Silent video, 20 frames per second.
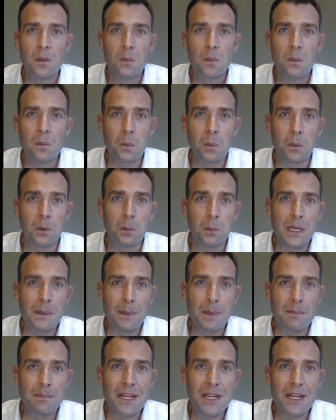What will we
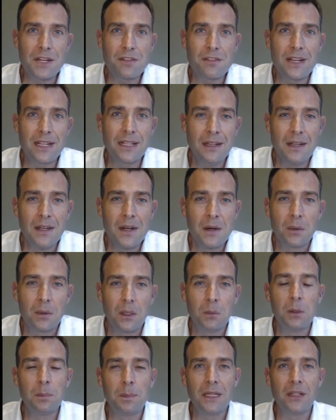be measuring? Well,
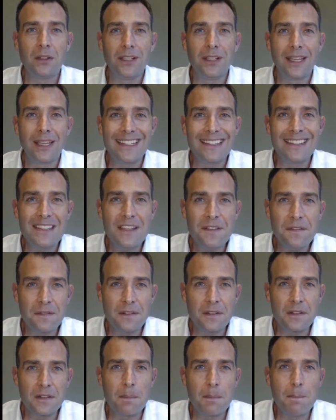we'll be looking at
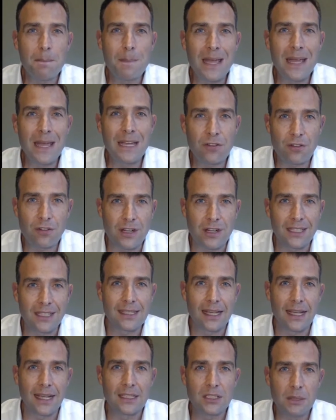different metrics
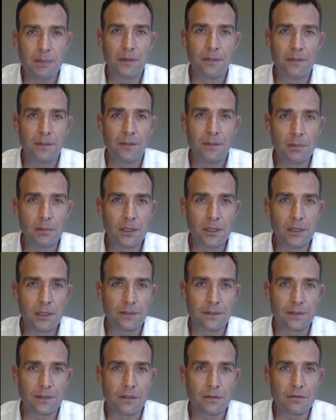as you perform the
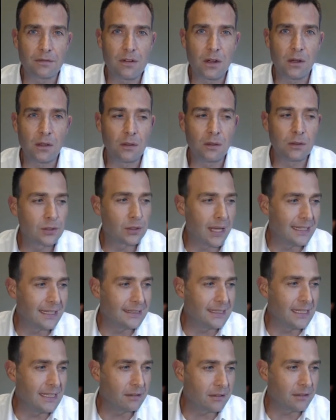different roles as
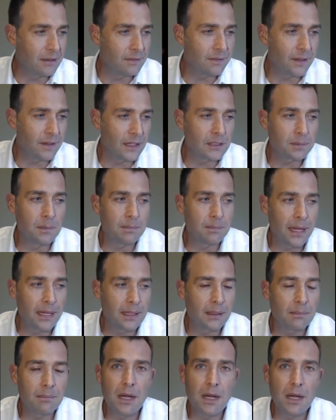either an investment bank,